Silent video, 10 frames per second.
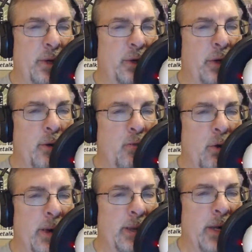and you'll hear
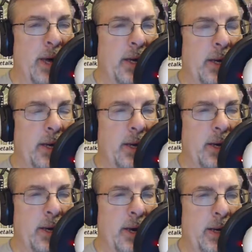more about that
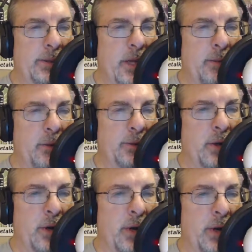as time goes
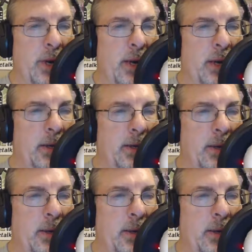on. And